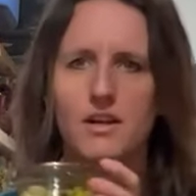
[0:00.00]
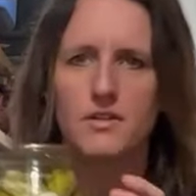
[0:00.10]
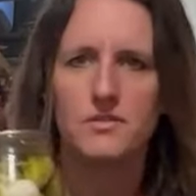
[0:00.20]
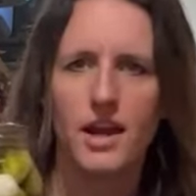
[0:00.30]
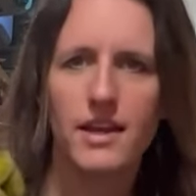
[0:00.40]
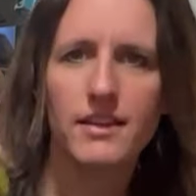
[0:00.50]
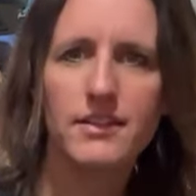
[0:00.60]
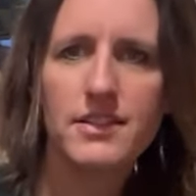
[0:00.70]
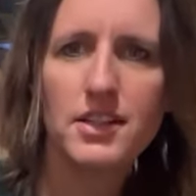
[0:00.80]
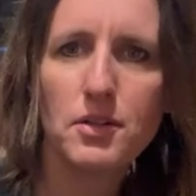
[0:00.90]
our regular
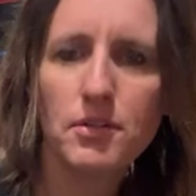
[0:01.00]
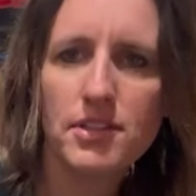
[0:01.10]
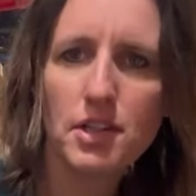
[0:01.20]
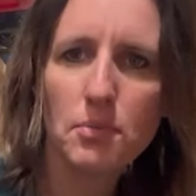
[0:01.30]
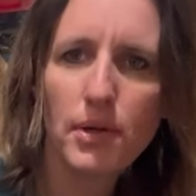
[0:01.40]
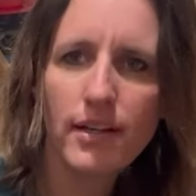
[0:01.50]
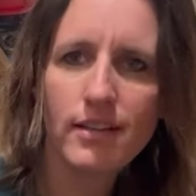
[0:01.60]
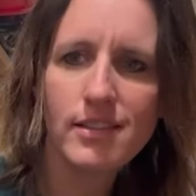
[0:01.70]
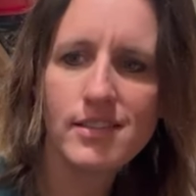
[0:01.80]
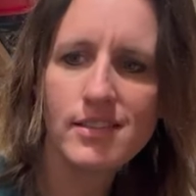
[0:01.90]
dill
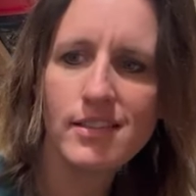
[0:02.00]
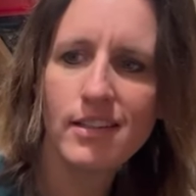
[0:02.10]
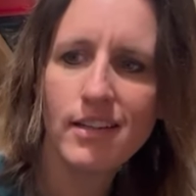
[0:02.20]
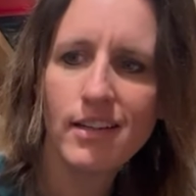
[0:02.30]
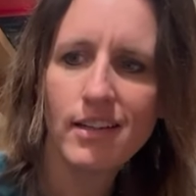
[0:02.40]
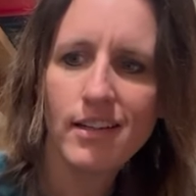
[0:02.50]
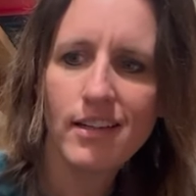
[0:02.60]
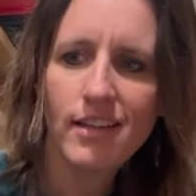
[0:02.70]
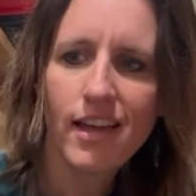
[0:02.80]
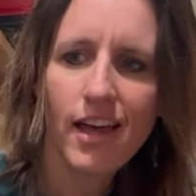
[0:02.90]
pickles
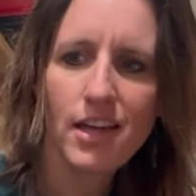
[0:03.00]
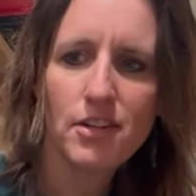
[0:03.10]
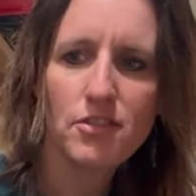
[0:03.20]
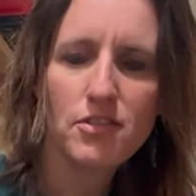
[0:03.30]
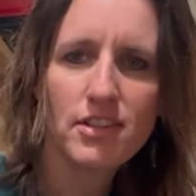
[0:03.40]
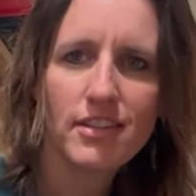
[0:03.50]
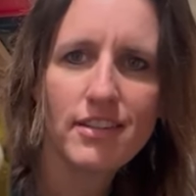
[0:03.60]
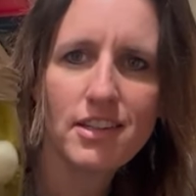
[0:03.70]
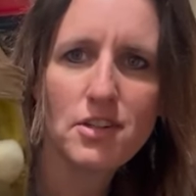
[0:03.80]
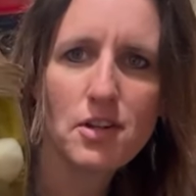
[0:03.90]
out of
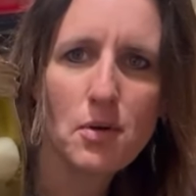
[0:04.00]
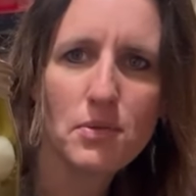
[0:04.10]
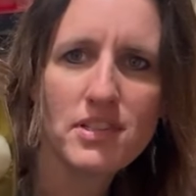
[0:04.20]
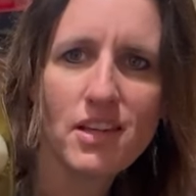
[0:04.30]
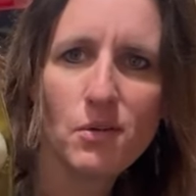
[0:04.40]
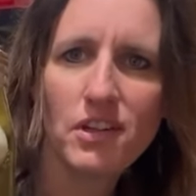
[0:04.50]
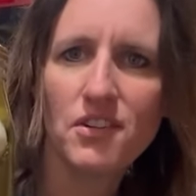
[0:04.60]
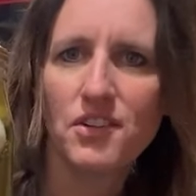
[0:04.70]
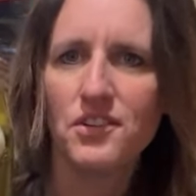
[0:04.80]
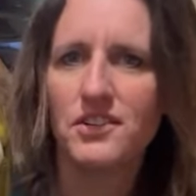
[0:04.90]
cucumbers that we
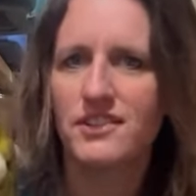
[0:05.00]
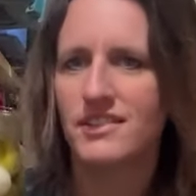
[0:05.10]
grew.